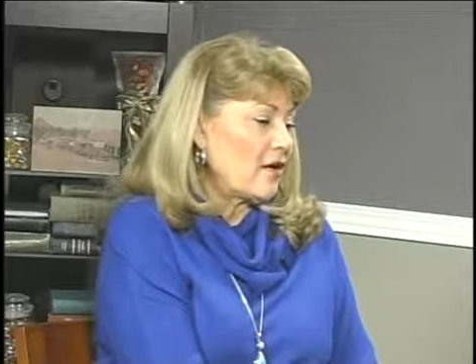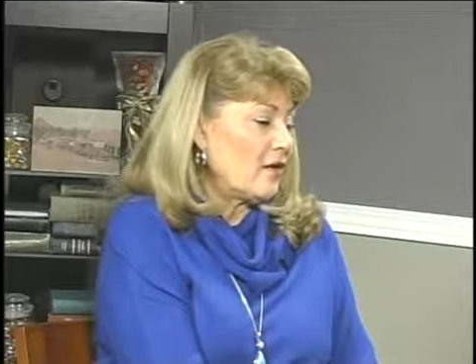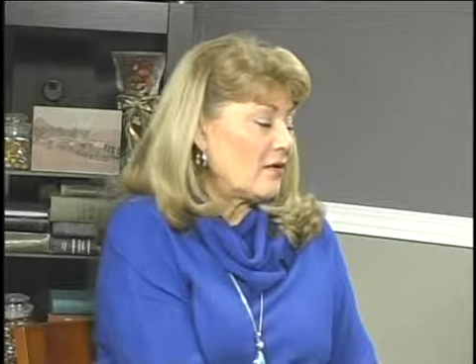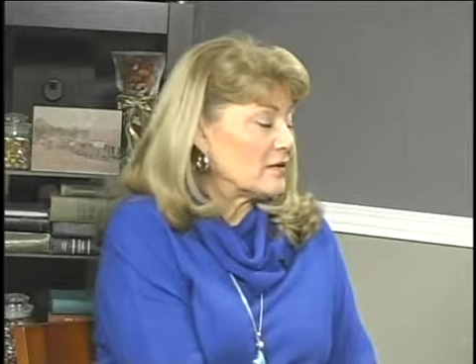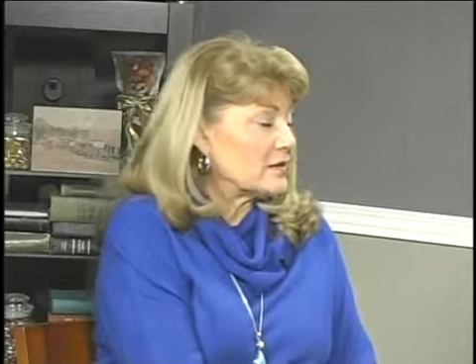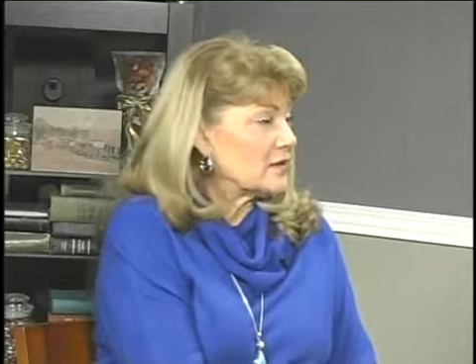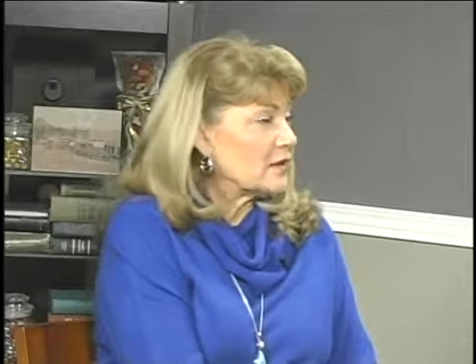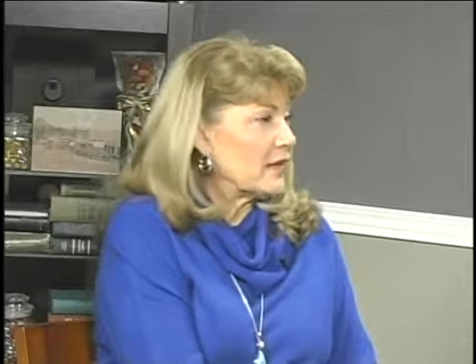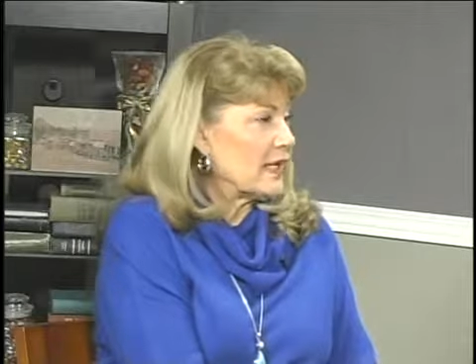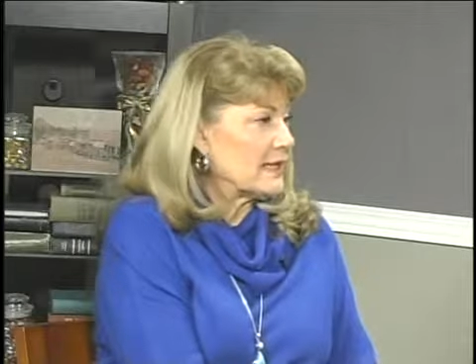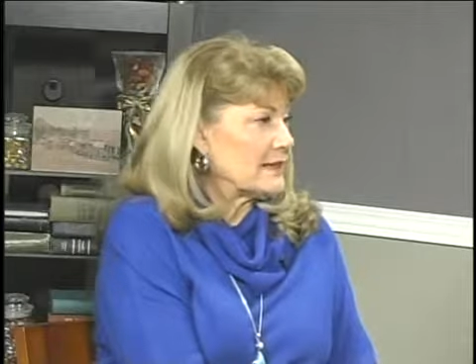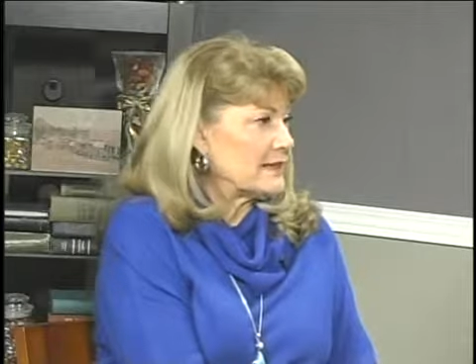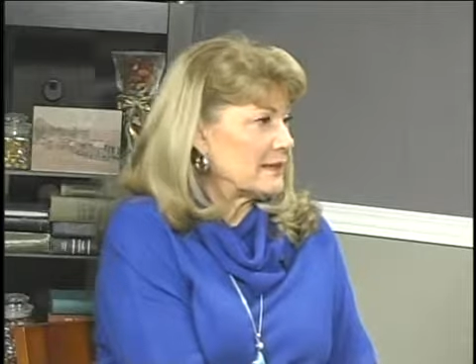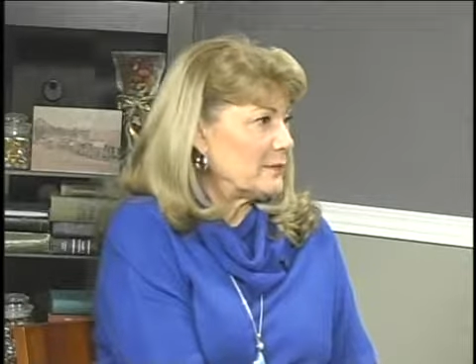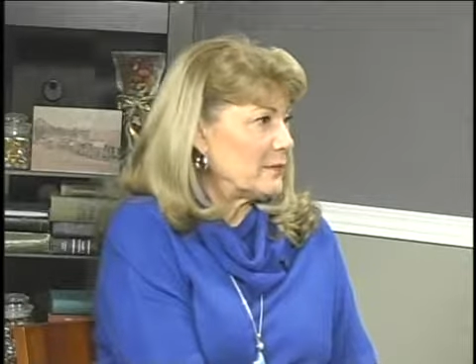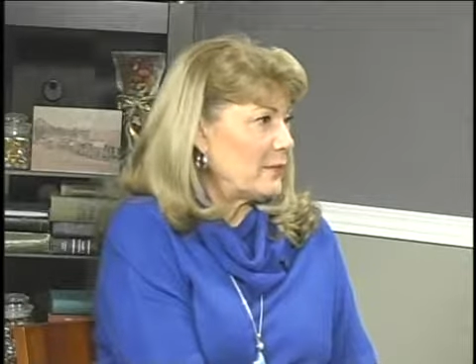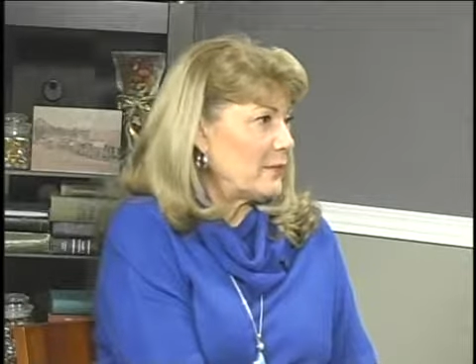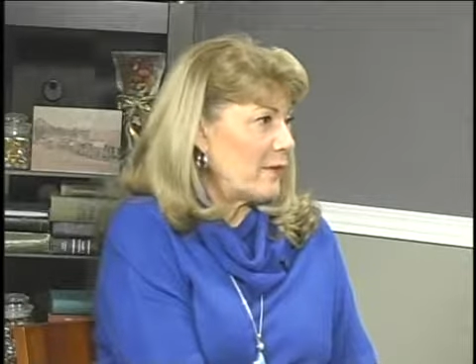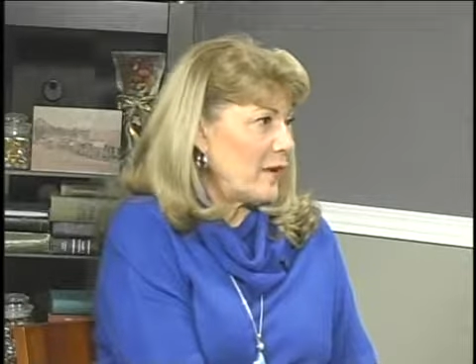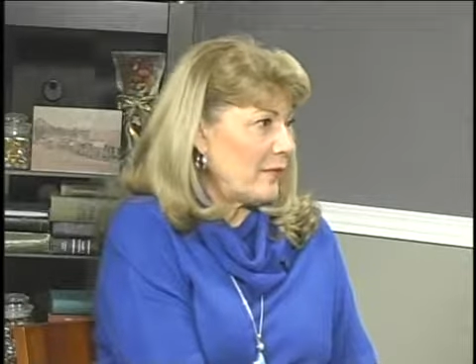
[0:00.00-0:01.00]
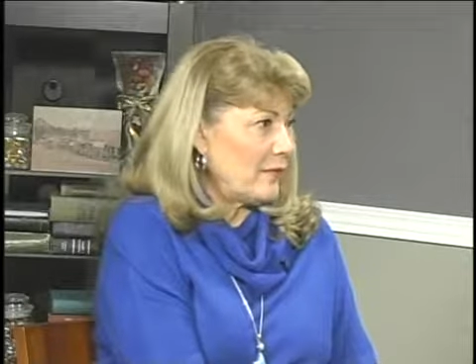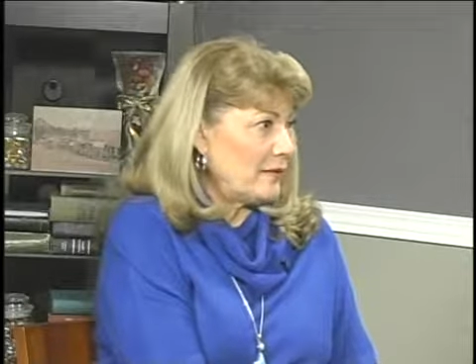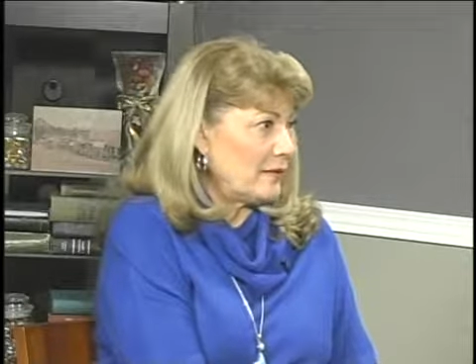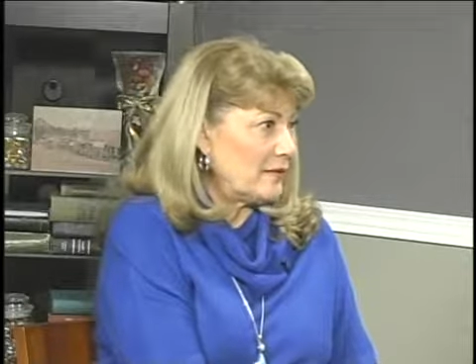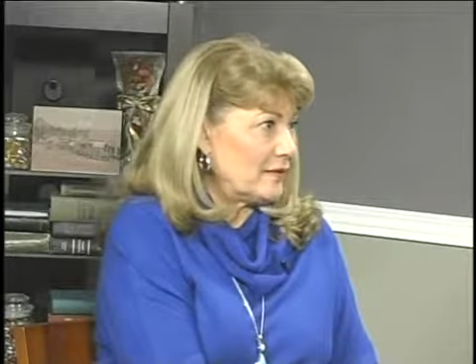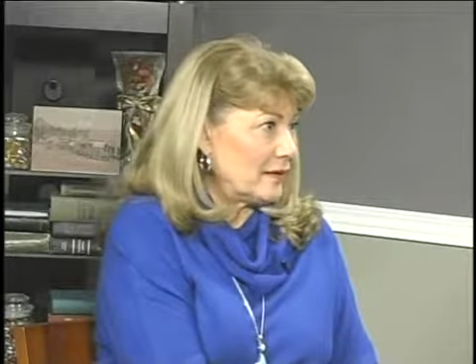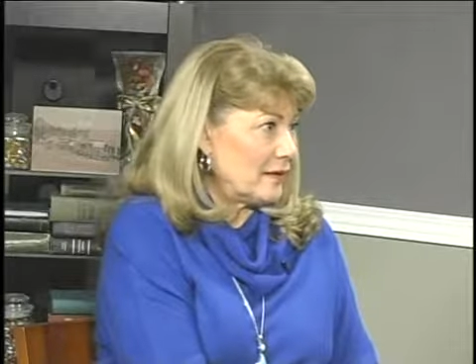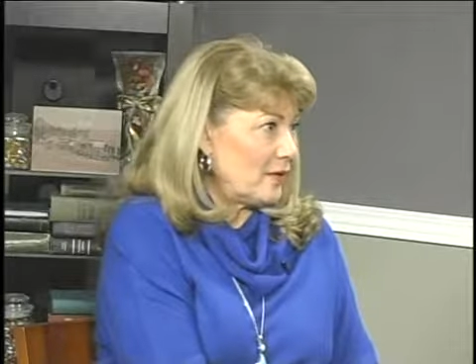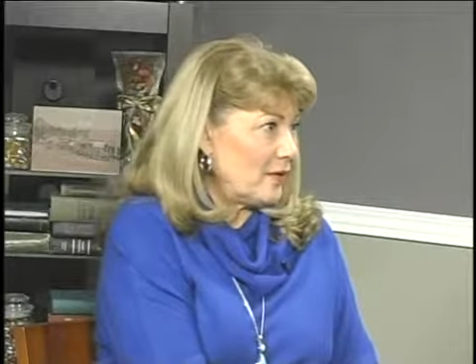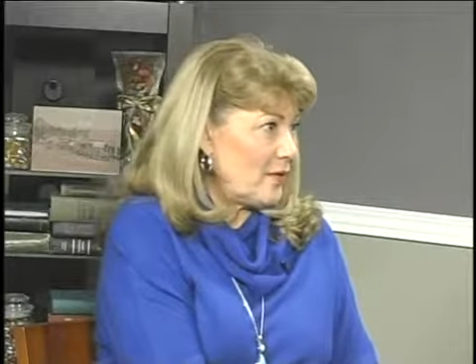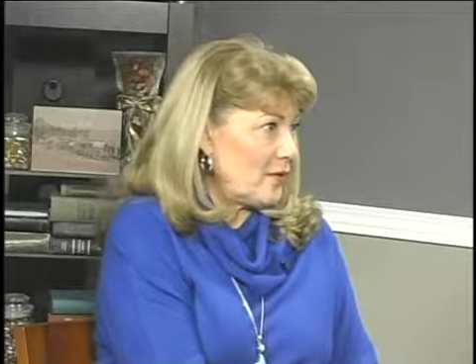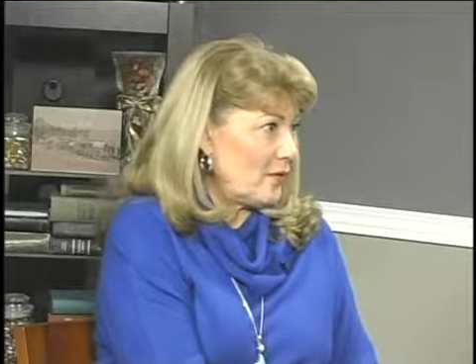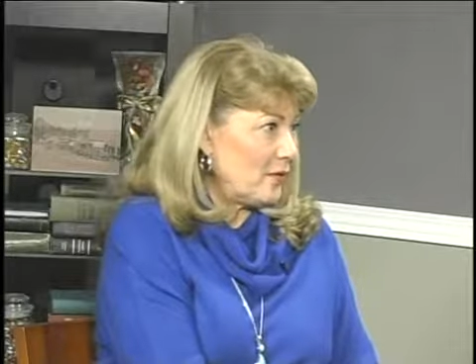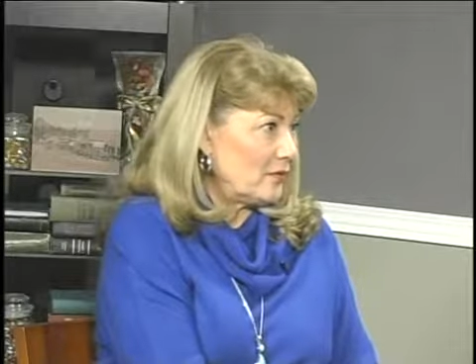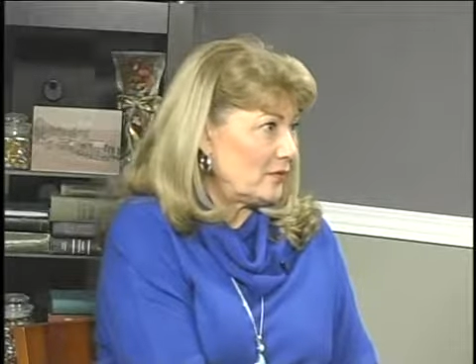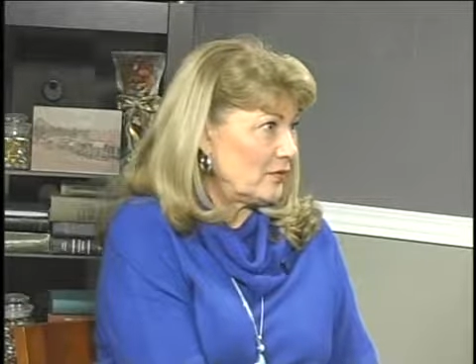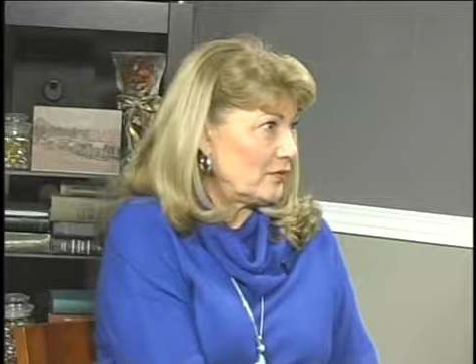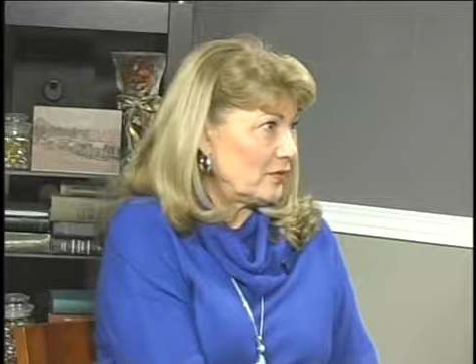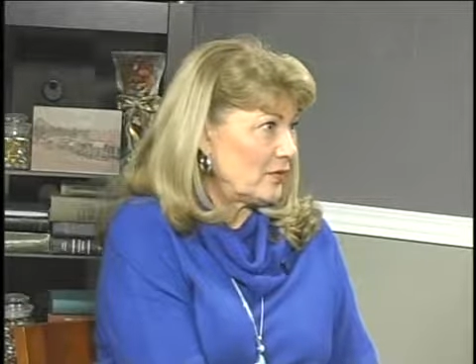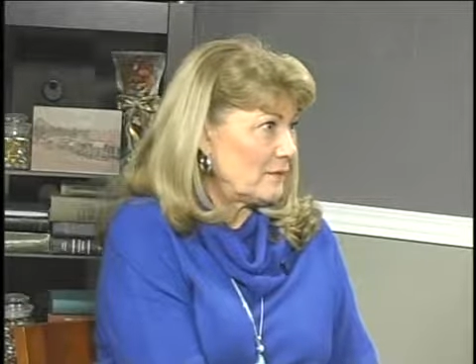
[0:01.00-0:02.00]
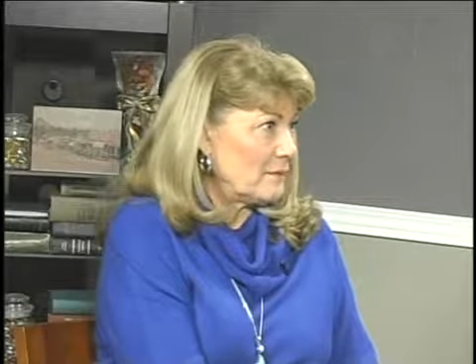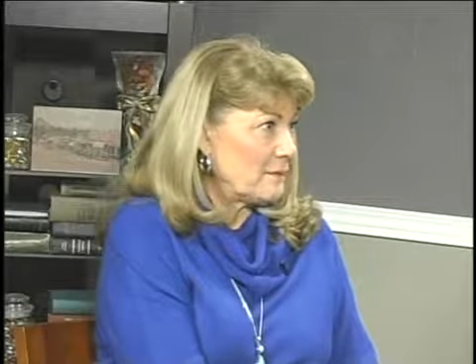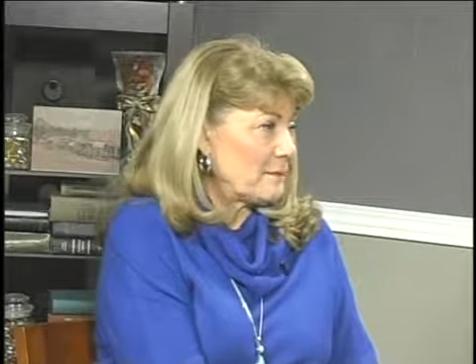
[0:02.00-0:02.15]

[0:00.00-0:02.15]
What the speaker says: also has to be publicly owned.